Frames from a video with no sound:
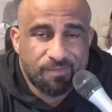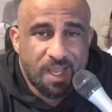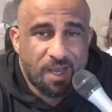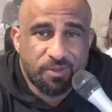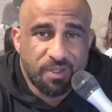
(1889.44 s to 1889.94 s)

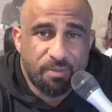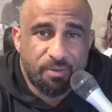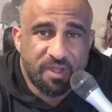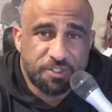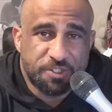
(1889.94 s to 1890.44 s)
I don't think people
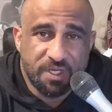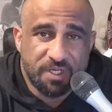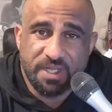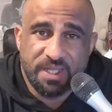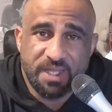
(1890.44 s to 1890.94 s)
give a shit
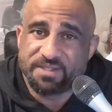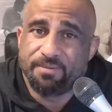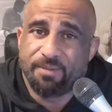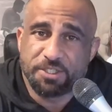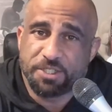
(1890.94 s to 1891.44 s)
because they can't
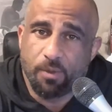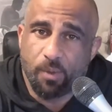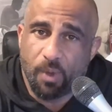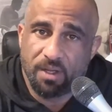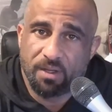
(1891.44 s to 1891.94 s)
see much
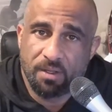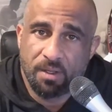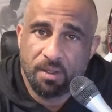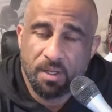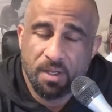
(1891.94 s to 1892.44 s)
anyway.
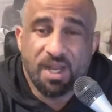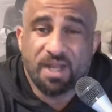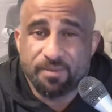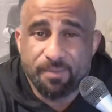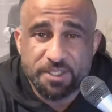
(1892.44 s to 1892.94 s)

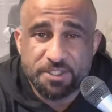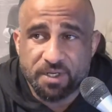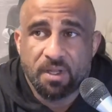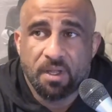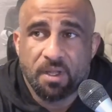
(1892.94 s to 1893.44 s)
Not to
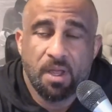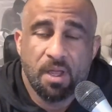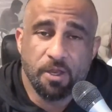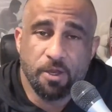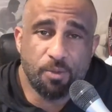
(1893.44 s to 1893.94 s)
mention,
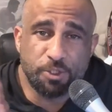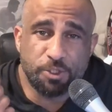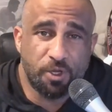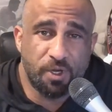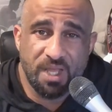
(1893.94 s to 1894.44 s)
you can put
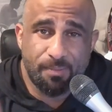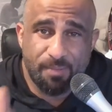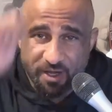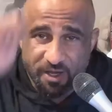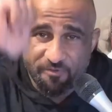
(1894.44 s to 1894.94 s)
your hoodie
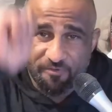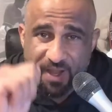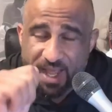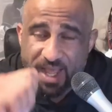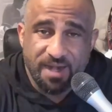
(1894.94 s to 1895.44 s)
up and your
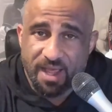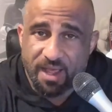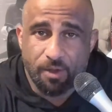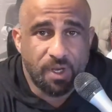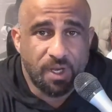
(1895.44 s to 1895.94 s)
fucking hat
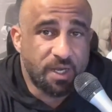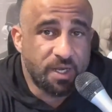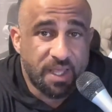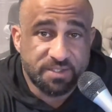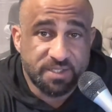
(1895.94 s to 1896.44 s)
down and then you
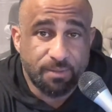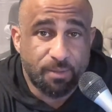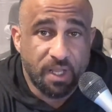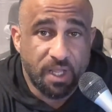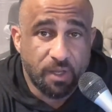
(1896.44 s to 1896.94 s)
can't see
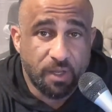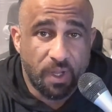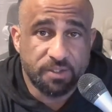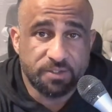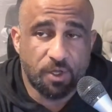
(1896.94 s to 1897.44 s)
anybody
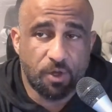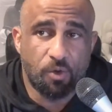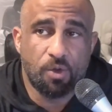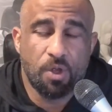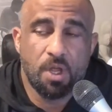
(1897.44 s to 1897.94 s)
anyway.
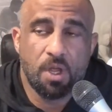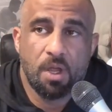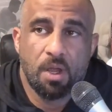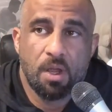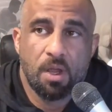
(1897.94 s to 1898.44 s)
So
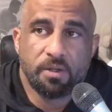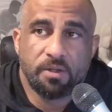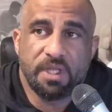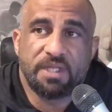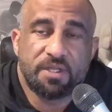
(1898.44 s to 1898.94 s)

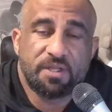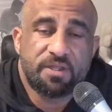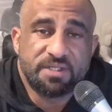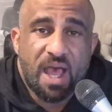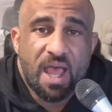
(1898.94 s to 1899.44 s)
these are the
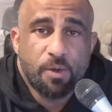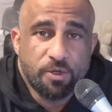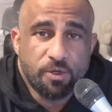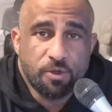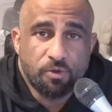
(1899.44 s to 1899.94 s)
things I would
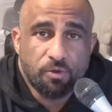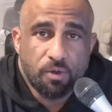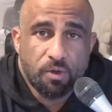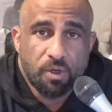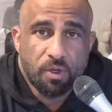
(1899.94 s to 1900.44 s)
do
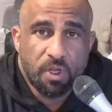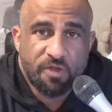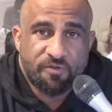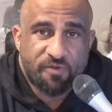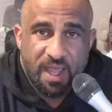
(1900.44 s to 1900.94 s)

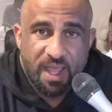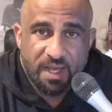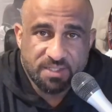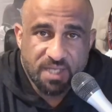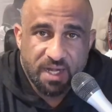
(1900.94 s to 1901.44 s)
if I had
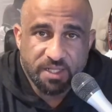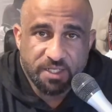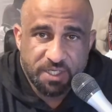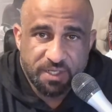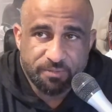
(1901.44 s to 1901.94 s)
anxiety in
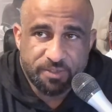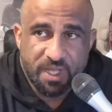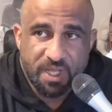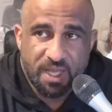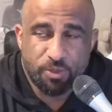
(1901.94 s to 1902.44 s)
the gym to
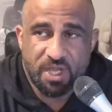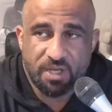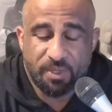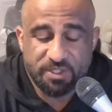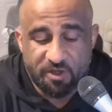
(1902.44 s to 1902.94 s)
kind of
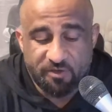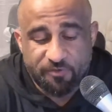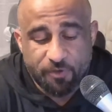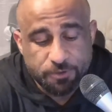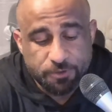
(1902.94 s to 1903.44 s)
protect myself.
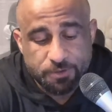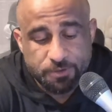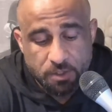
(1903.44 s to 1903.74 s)
First,